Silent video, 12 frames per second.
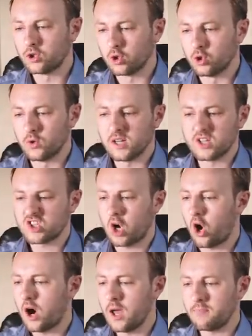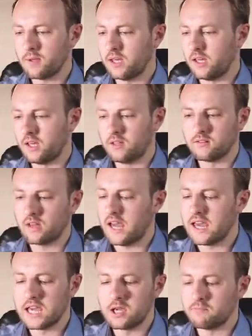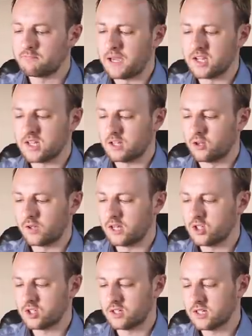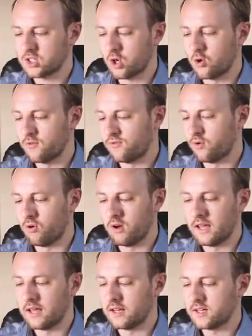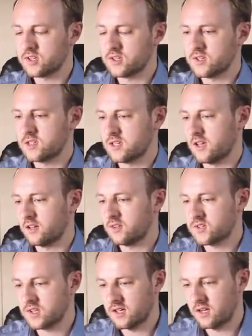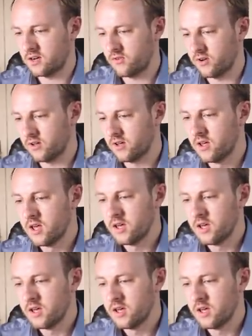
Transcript: do is type in a basic location. Let's go for LS6 area.